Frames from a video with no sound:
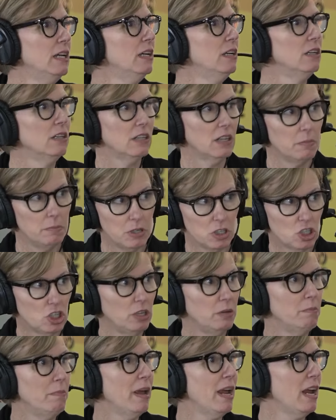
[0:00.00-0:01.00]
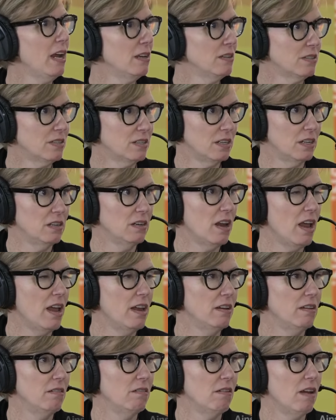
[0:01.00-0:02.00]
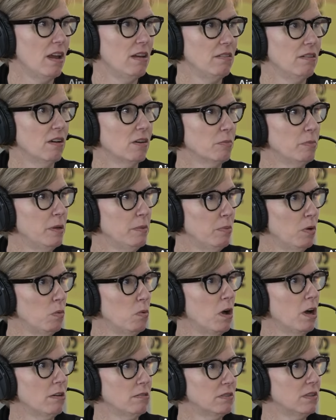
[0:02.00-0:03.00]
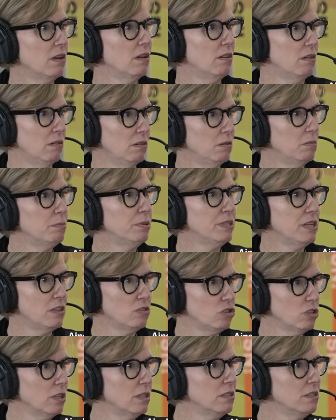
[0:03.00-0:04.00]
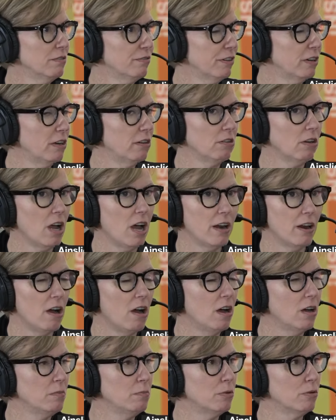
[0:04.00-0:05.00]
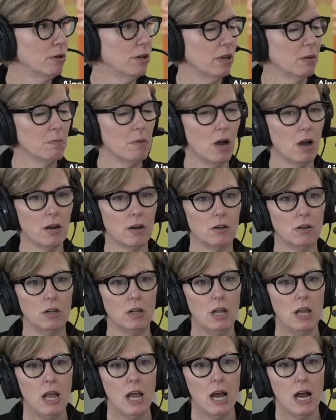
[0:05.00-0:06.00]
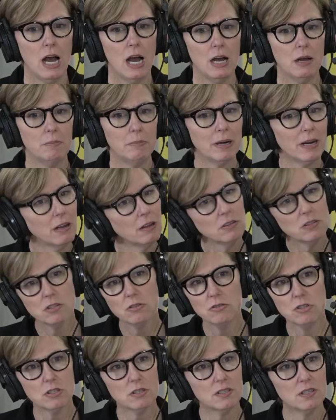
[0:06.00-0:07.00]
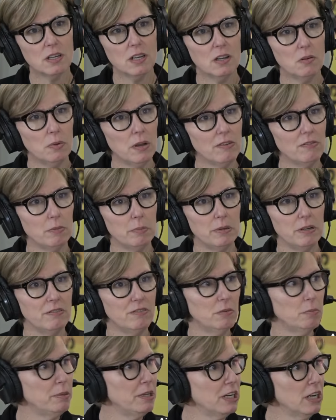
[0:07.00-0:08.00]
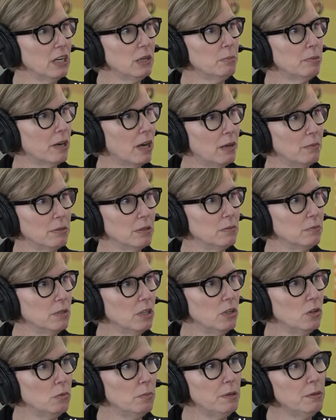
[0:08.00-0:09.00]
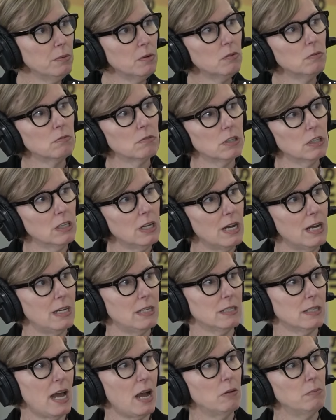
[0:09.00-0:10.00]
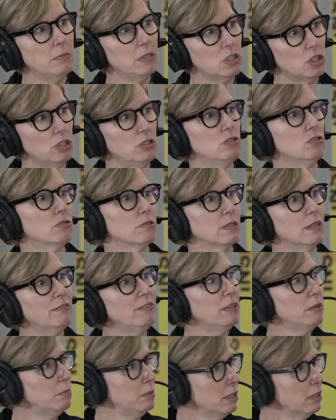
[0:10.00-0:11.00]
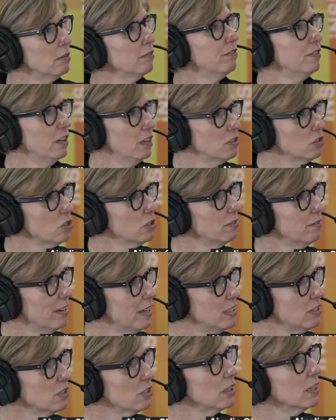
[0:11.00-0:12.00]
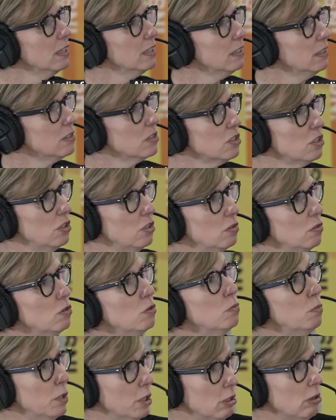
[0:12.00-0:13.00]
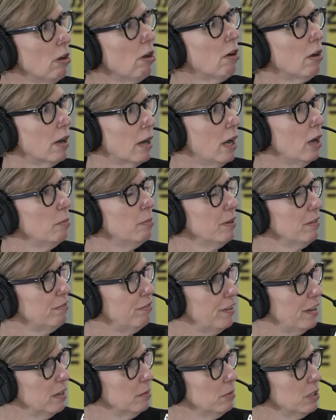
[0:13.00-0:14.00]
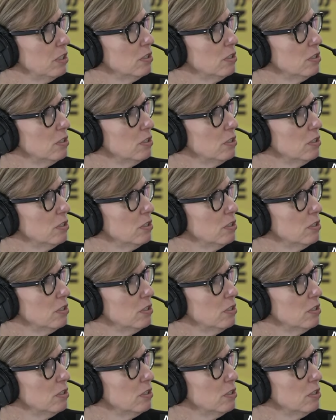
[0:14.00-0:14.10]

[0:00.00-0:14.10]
commission-based, and, and, and young people want a, potentially a different kind of onboarding model. Um, but I also just think we have a bit of a P R problem. You know, people don't realize how mission-driven being a financial advisor is. You know, you really are helping families